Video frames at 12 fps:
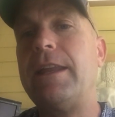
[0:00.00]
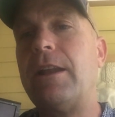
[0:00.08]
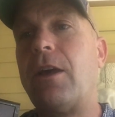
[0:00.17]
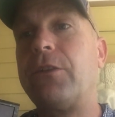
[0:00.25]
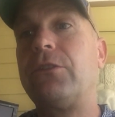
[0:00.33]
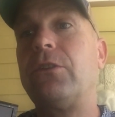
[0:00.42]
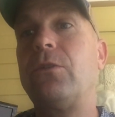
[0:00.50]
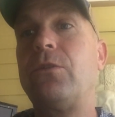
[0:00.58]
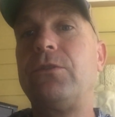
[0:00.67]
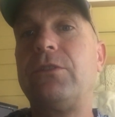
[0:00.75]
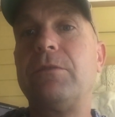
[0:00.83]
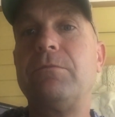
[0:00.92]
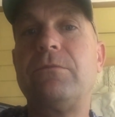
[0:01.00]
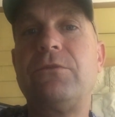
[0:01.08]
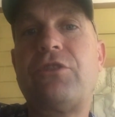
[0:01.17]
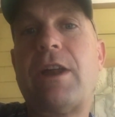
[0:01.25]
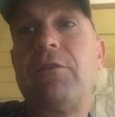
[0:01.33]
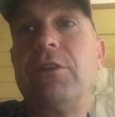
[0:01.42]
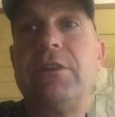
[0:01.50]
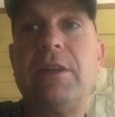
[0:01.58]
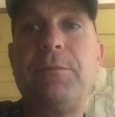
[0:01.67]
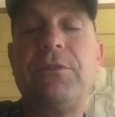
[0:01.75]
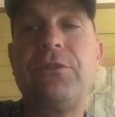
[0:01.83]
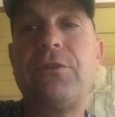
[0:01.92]
and also some travel
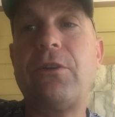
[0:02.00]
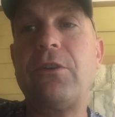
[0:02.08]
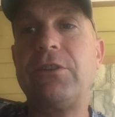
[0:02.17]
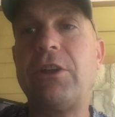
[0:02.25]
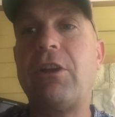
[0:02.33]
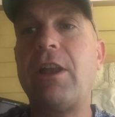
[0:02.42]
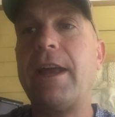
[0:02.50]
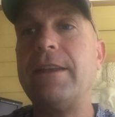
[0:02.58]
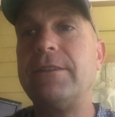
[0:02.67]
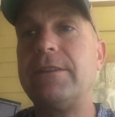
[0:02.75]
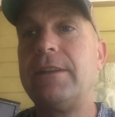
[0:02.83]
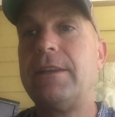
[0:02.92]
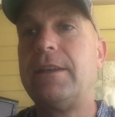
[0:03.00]
tips as far as airlines